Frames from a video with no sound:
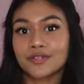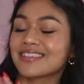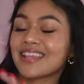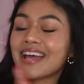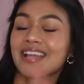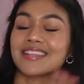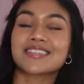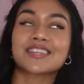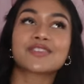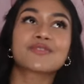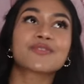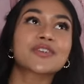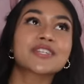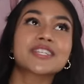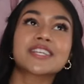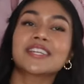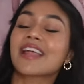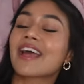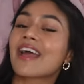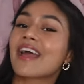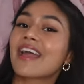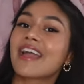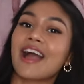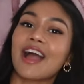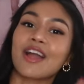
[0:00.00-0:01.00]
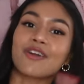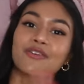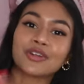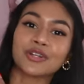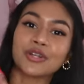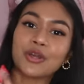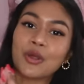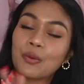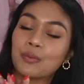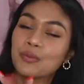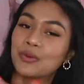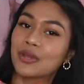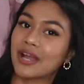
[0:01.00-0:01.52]
That's it for today. I really
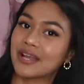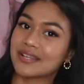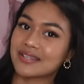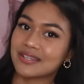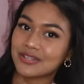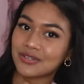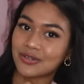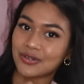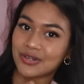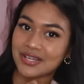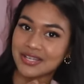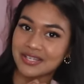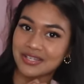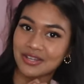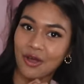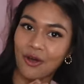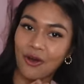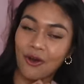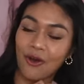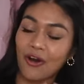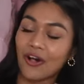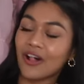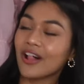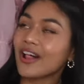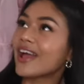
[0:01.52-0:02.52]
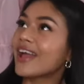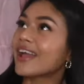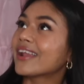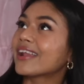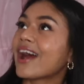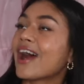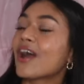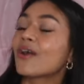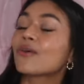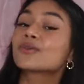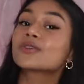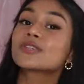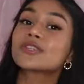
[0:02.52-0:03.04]
hope you guys enjoyed this haul and
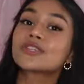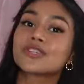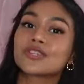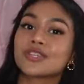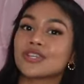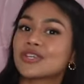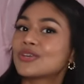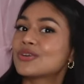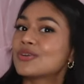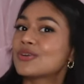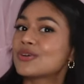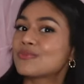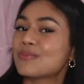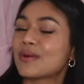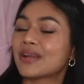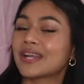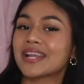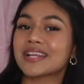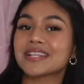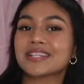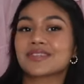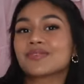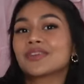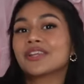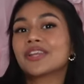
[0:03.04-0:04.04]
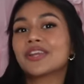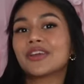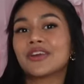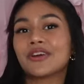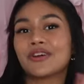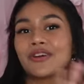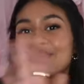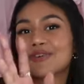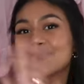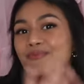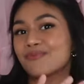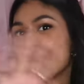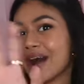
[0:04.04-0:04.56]
I will see you in my next
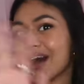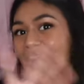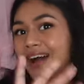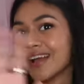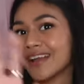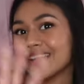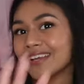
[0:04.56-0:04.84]
video. Bye!